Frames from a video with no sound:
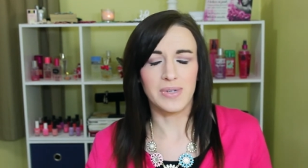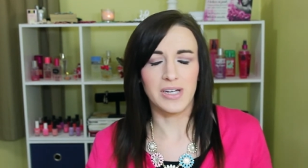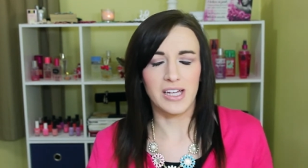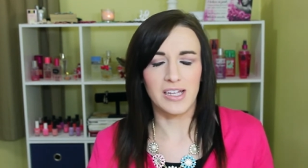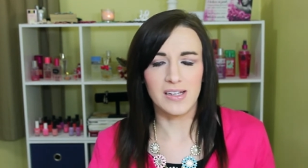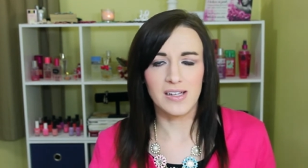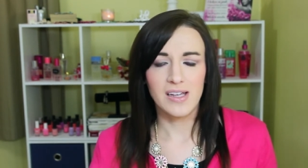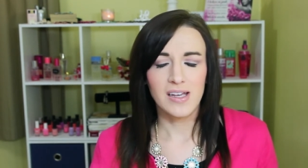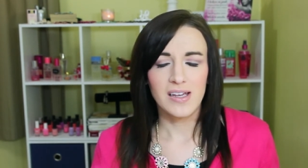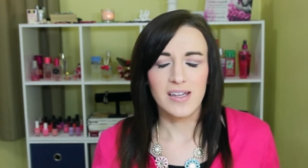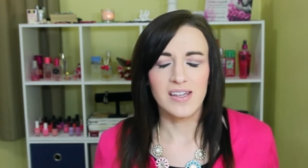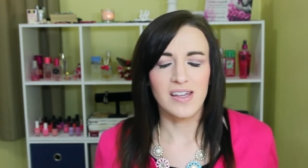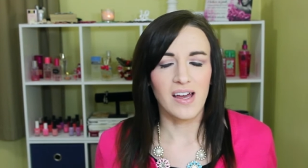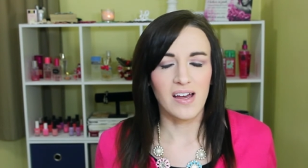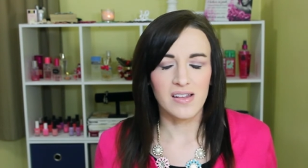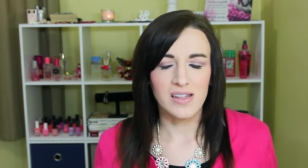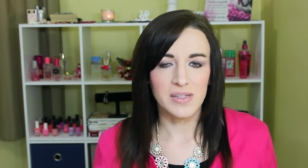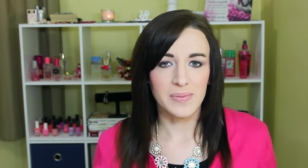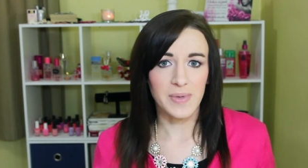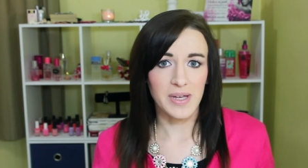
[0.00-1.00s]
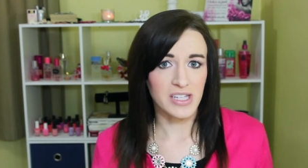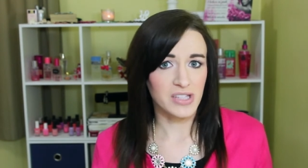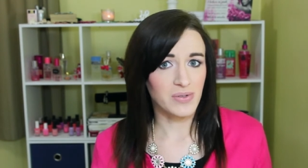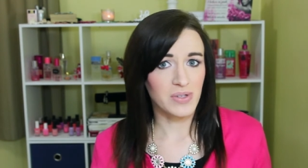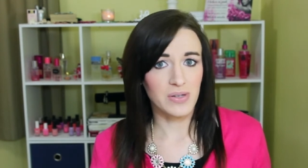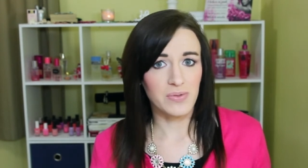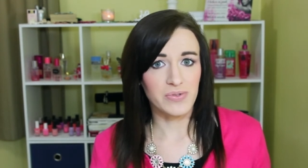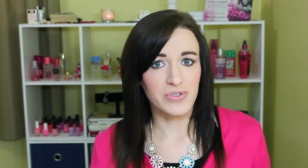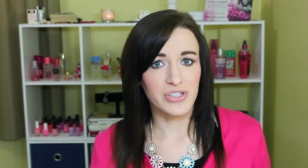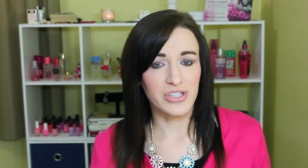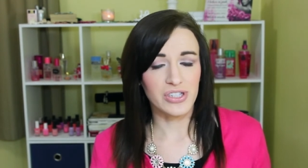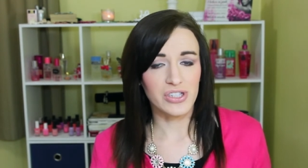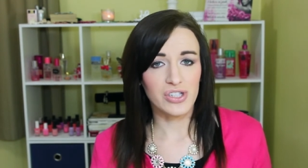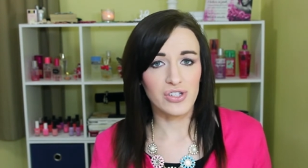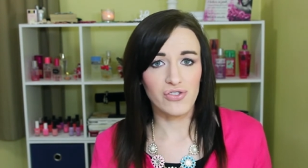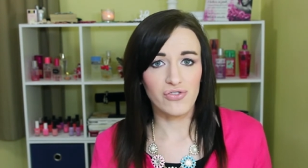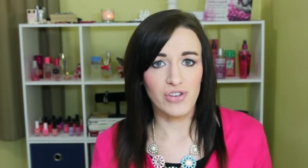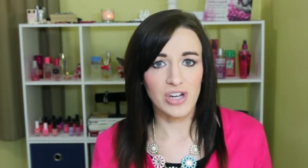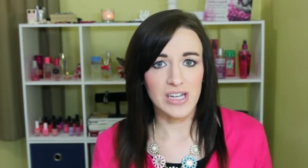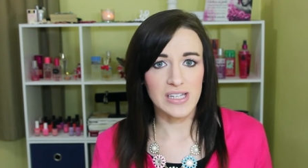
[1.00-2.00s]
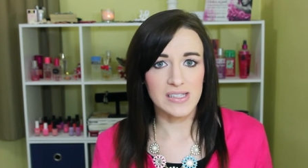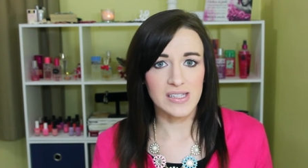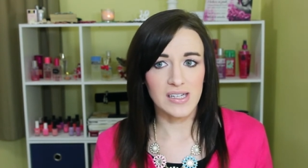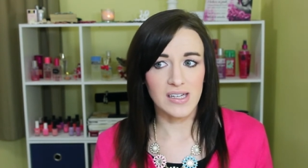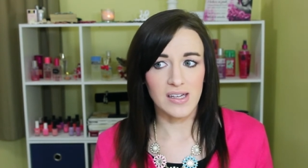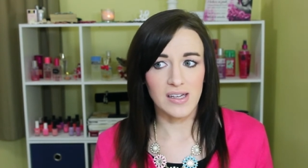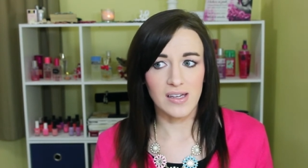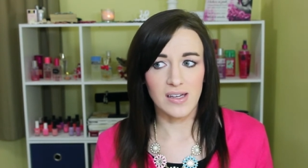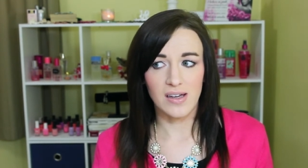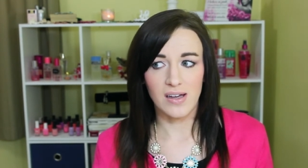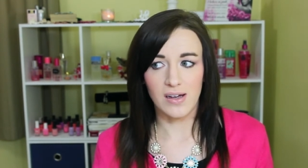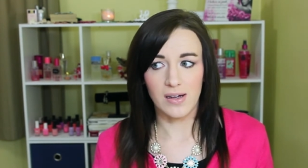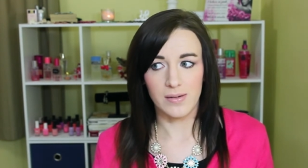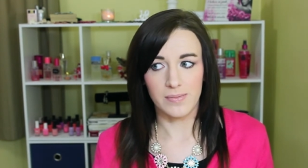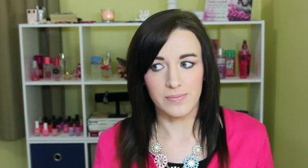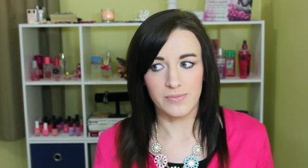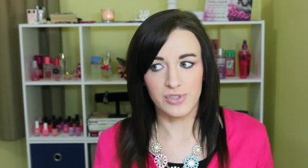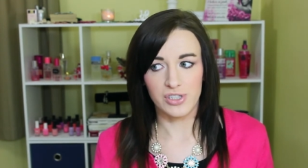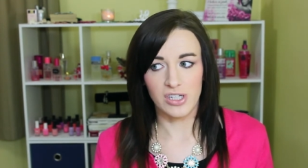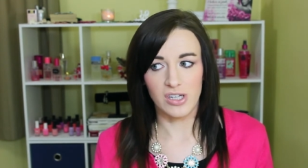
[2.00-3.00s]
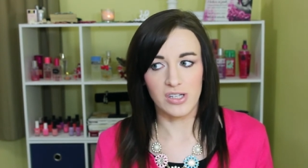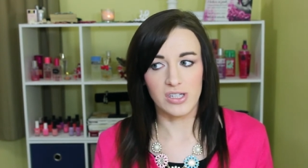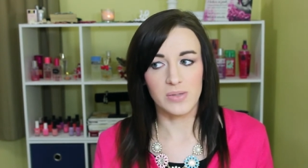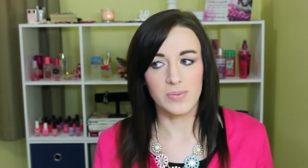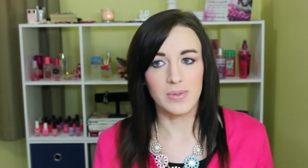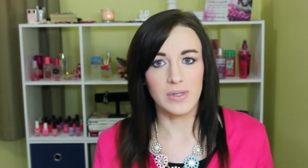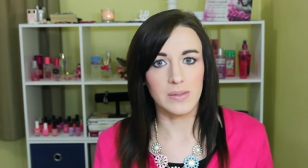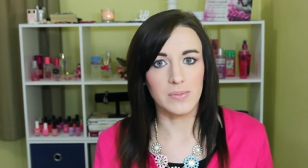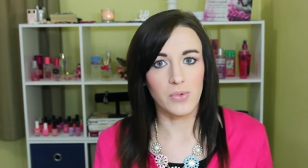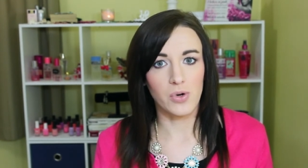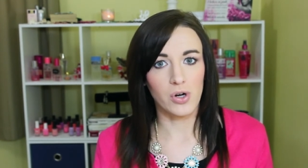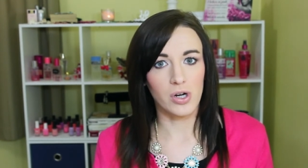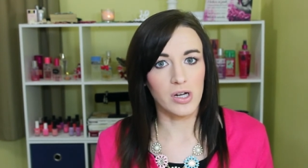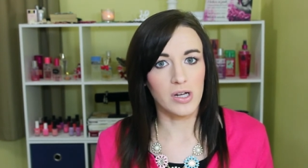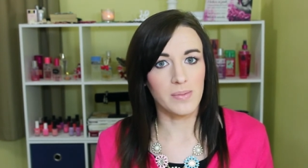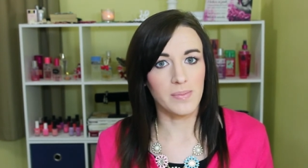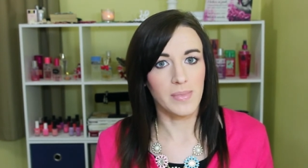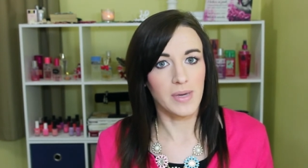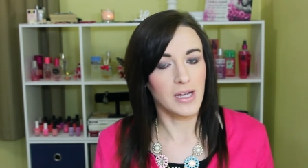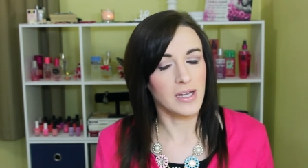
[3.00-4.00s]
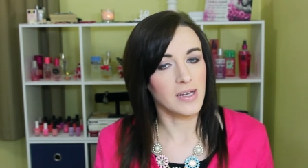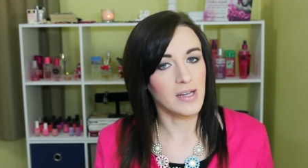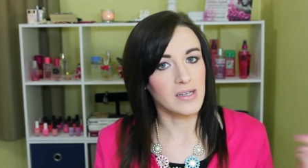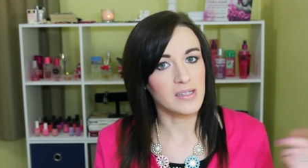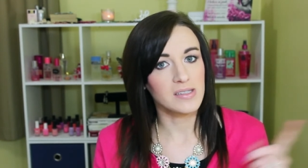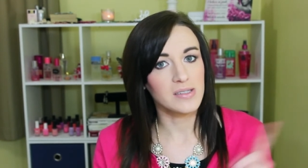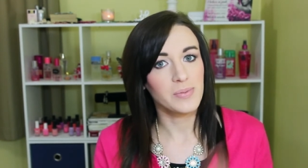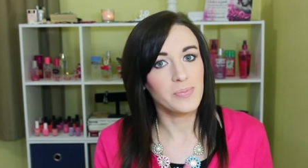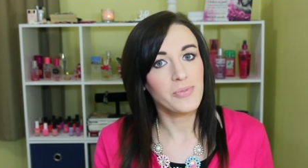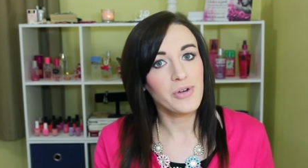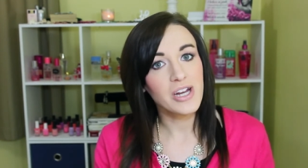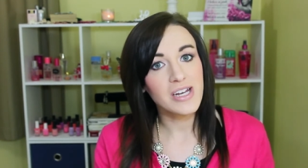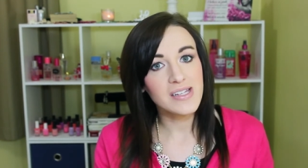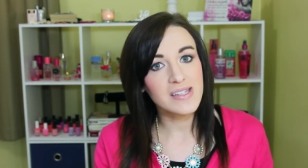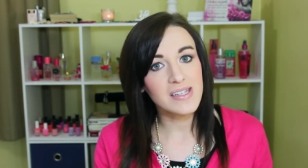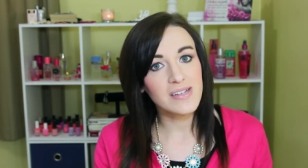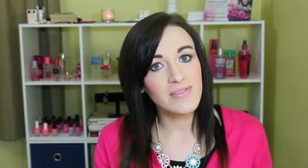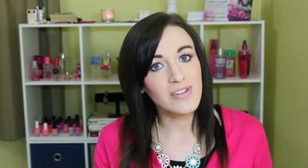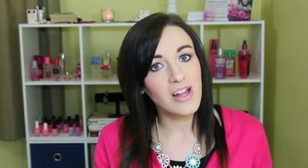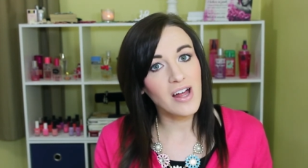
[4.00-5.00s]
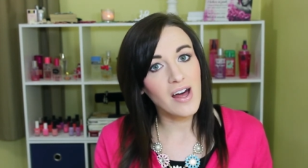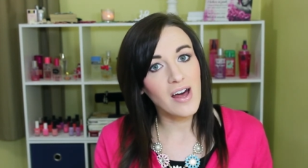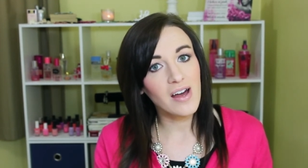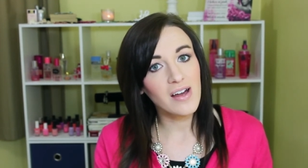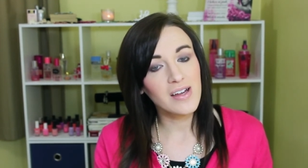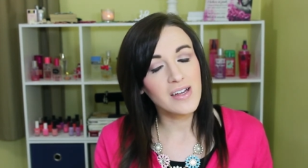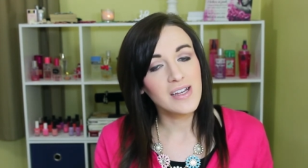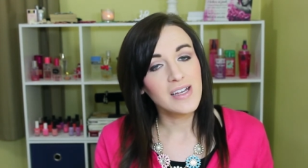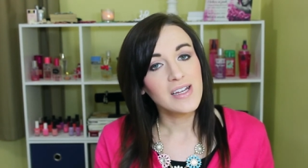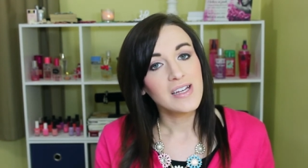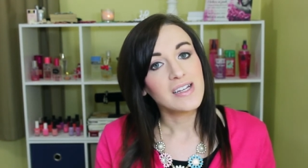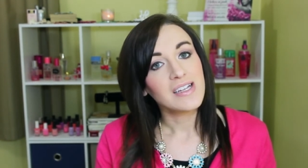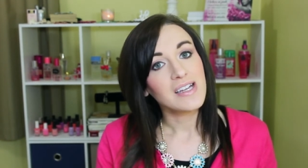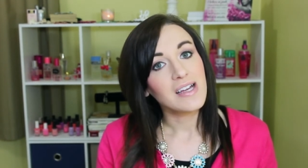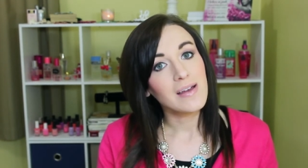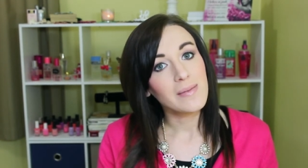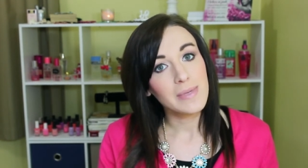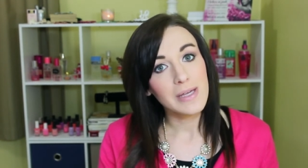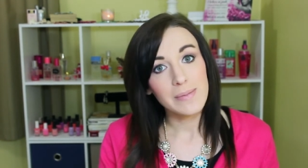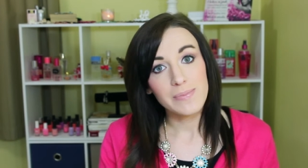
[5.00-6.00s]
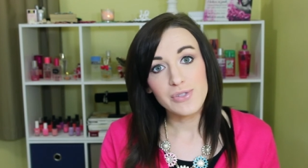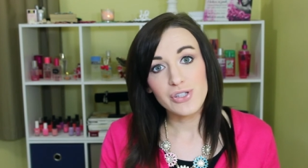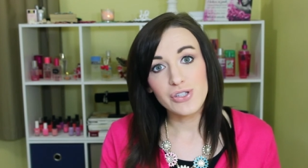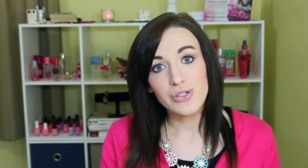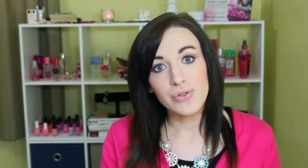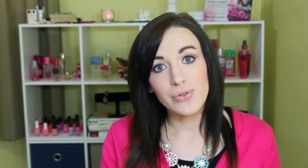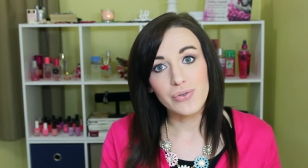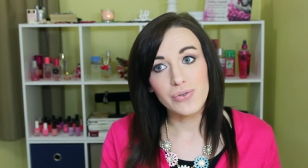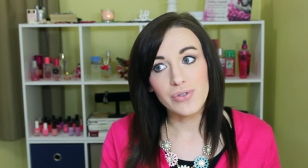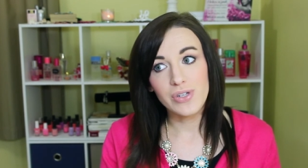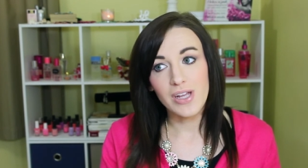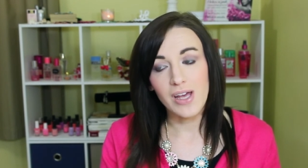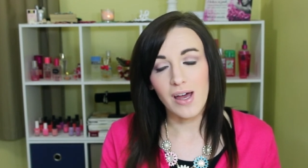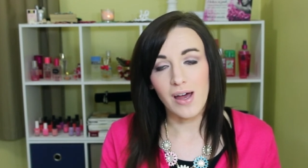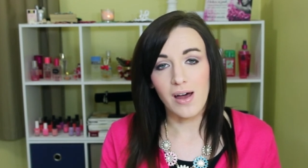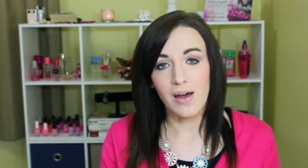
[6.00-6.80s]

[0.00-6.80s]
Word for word: But yeah, this past week was just crazy, um, which I'll explain more in my next pregnancy vlog coming up soon.